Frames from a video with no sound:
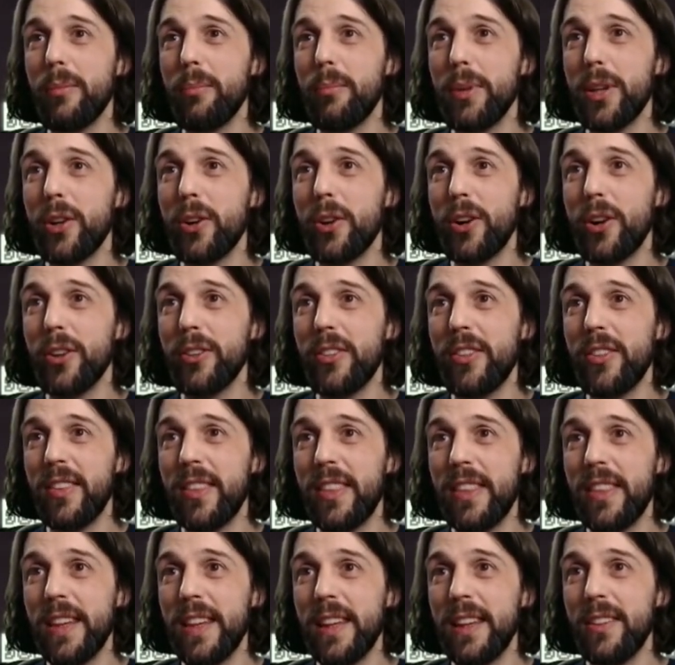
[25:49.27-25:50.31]
because
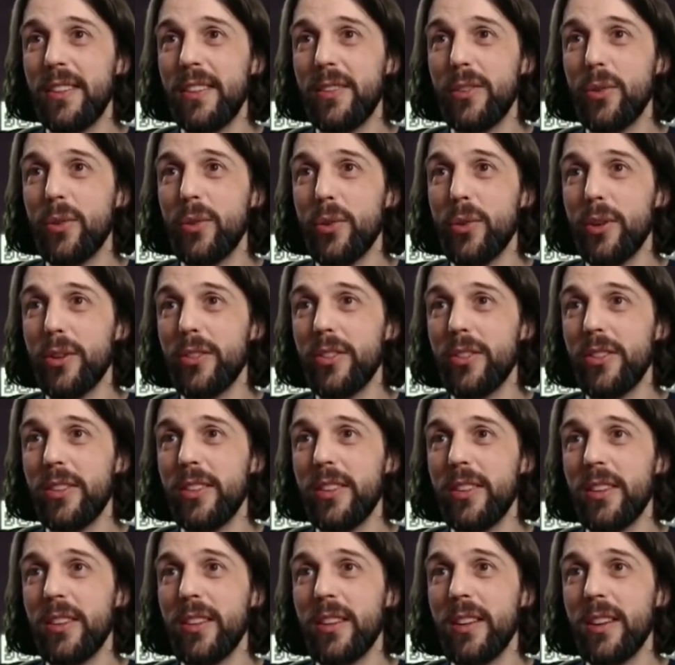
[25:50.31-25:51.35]
these doors
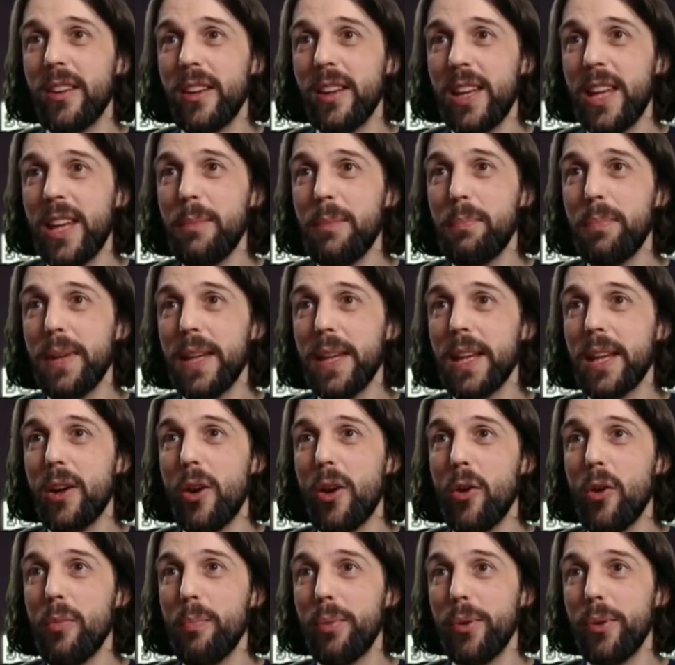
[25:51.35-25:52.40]
keep being
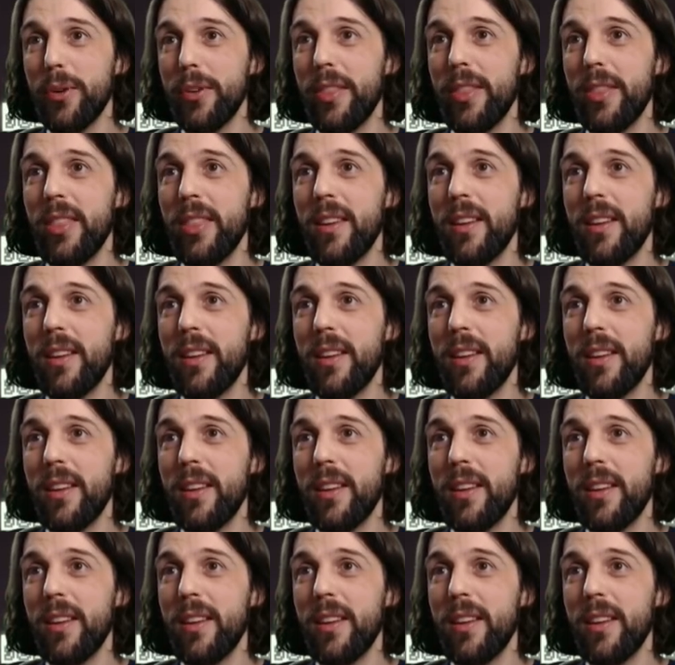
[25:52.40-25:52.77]
open,